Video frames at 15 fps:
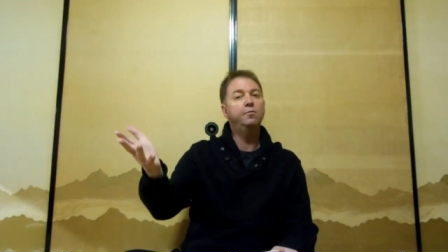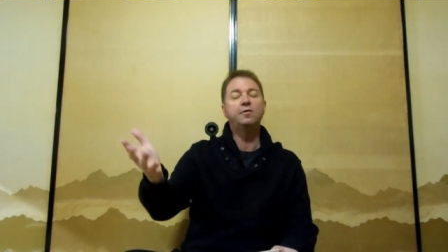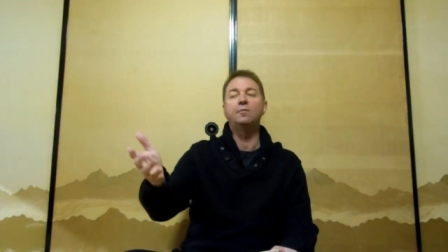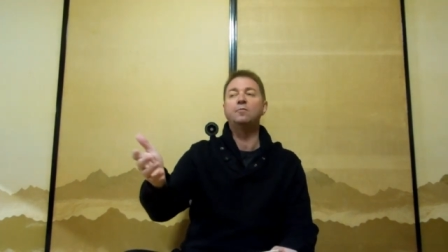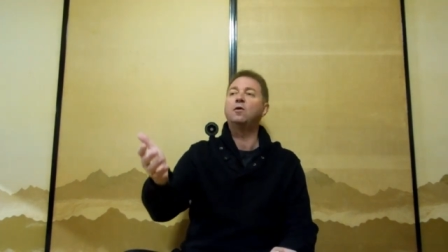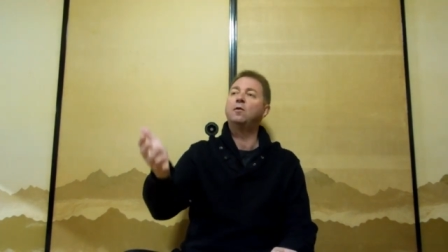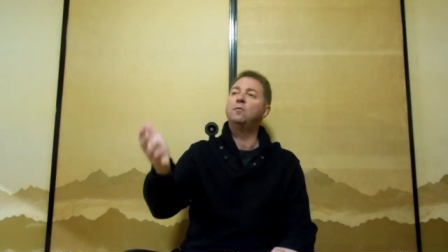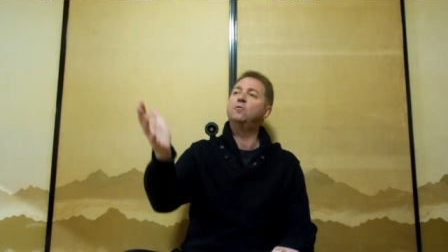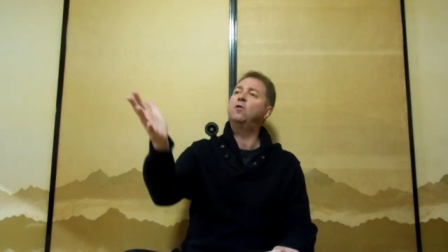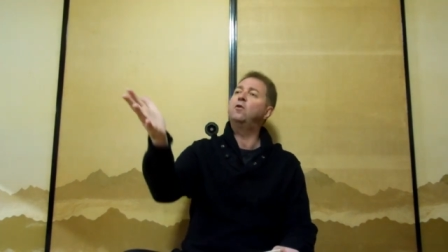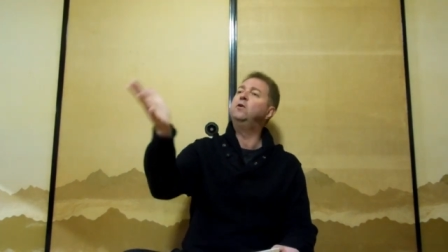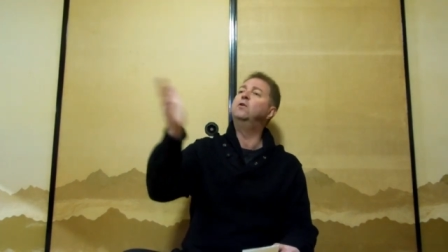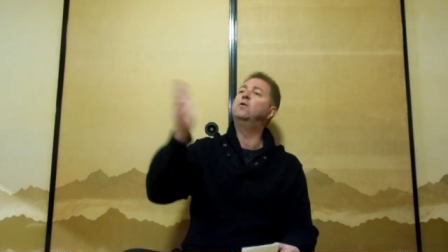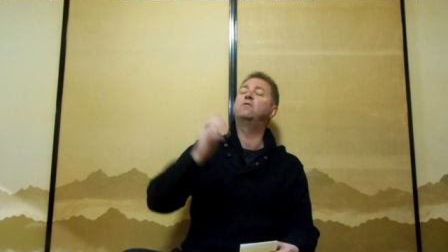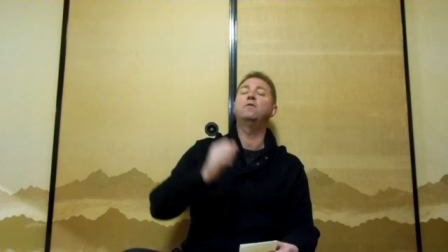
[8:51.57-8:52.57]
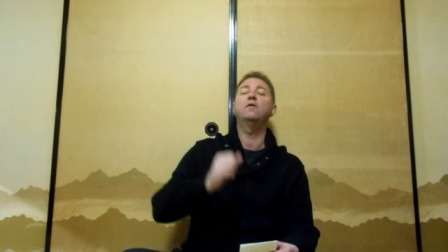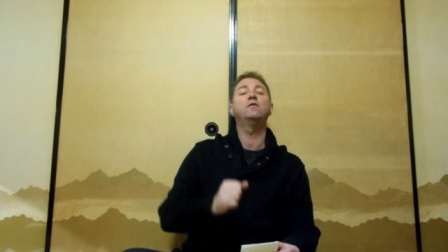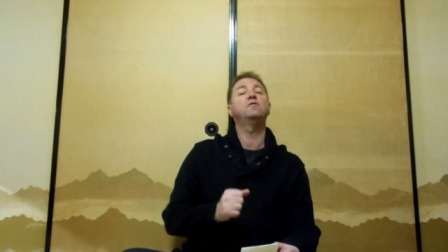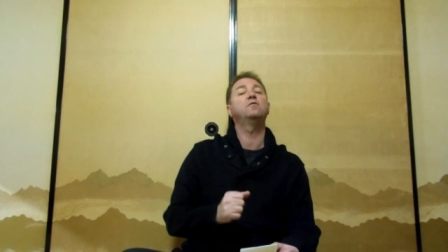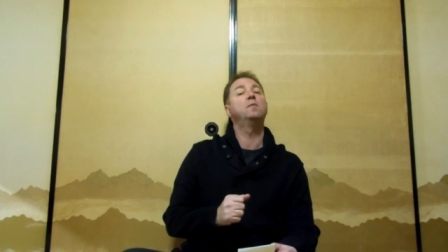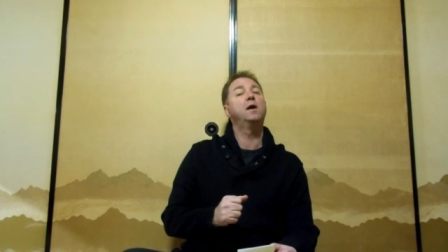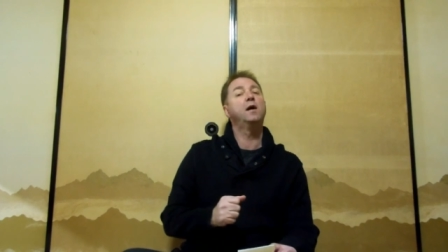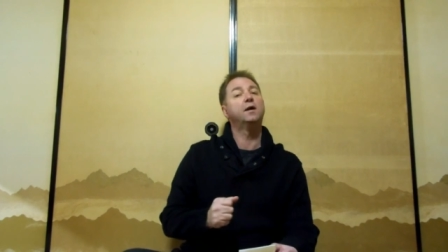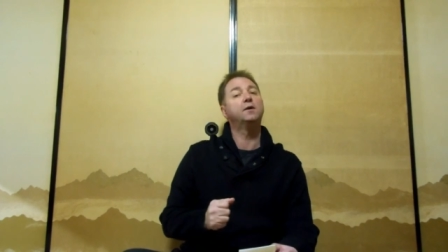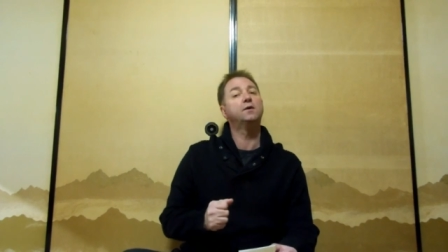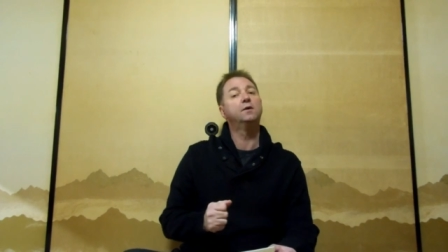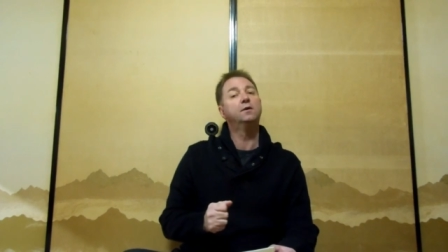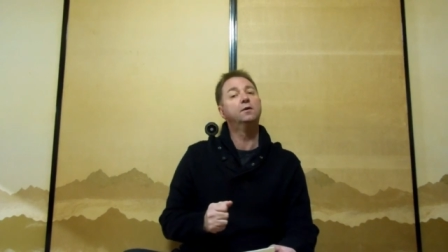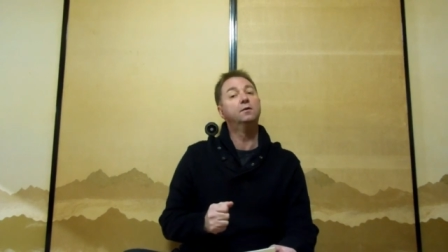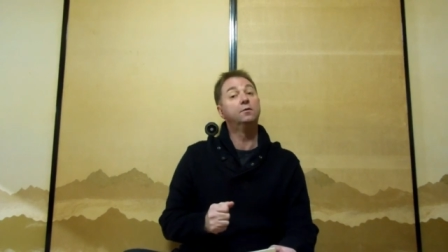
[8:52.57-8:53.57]
sometimes, oh, you look very smart,
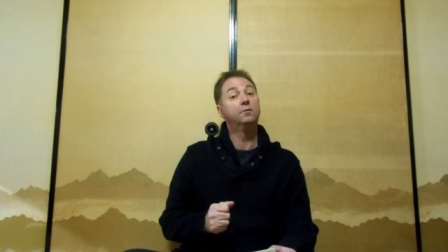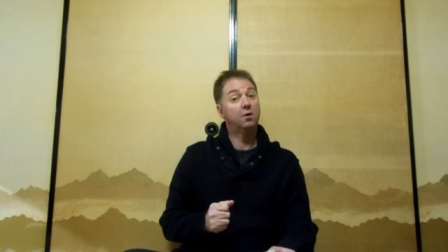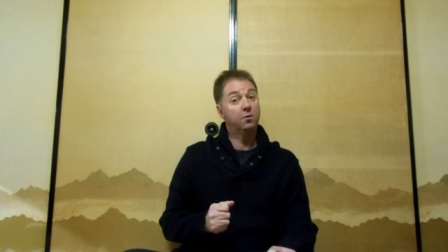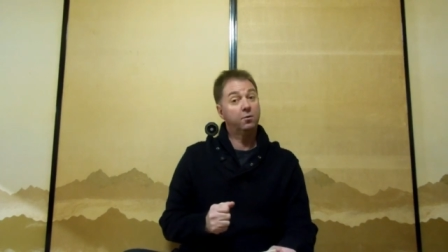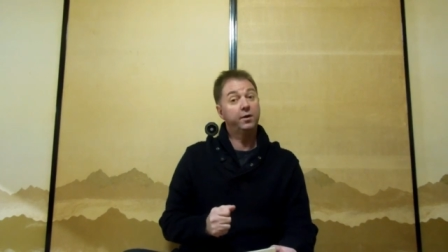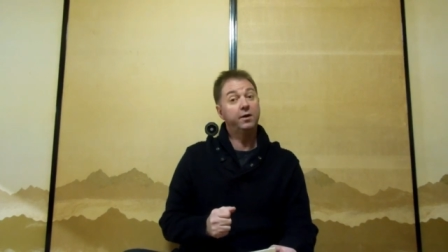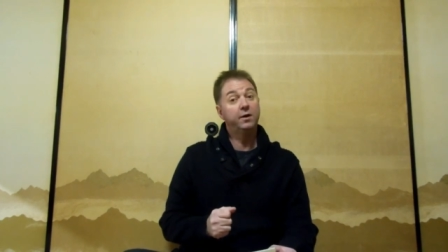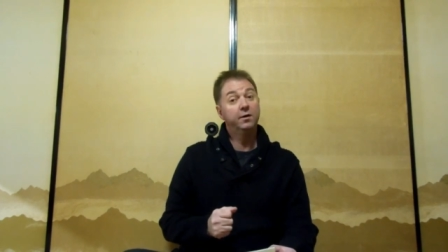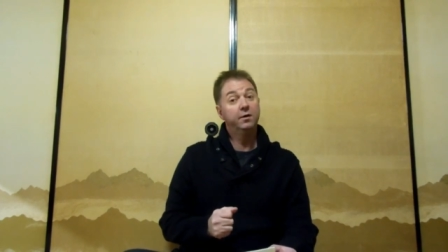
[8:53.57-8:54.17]
don't we?